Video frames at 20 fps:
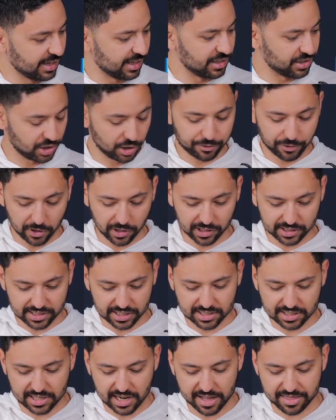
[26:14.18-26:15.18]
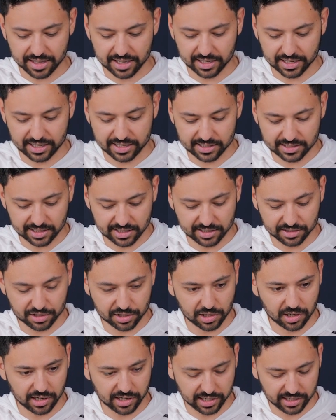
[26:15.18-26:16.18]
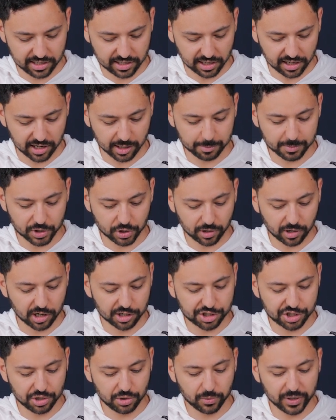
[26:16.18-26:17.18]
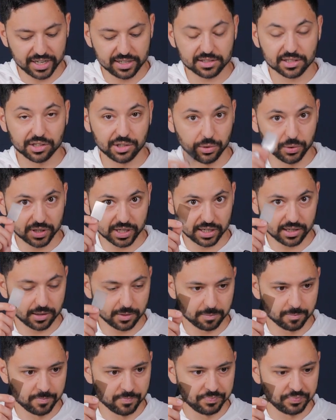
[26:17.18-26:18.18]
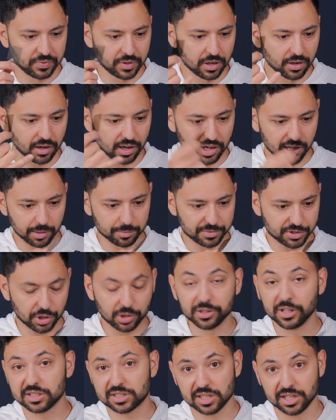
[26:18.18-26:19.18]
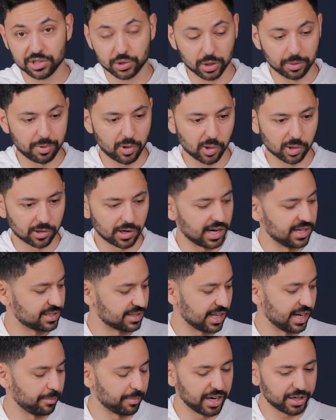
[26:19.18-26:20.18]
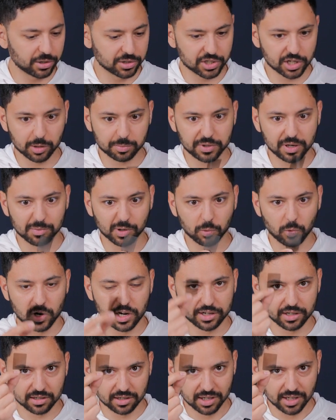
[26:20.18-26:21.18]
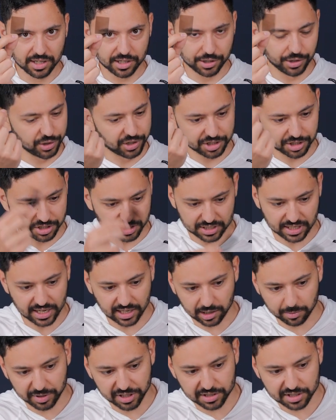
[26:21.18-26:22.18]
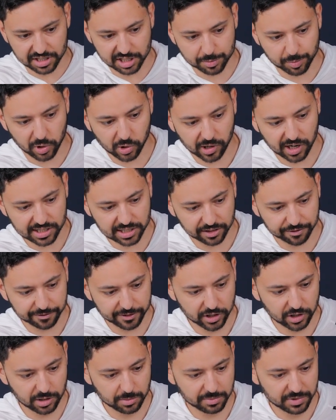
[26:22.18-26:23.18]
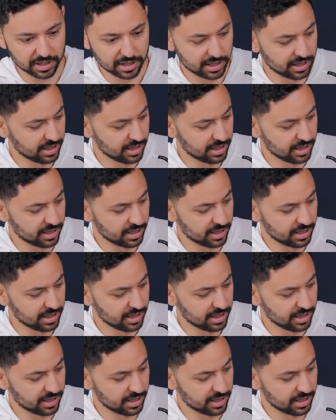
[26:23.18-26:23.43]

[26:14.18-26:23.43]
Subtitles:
And so far it does nothing. It is inserted. So there are two ways that you can turn this into a polarized light microscope. Number one, you can just take a piece of this polarizing film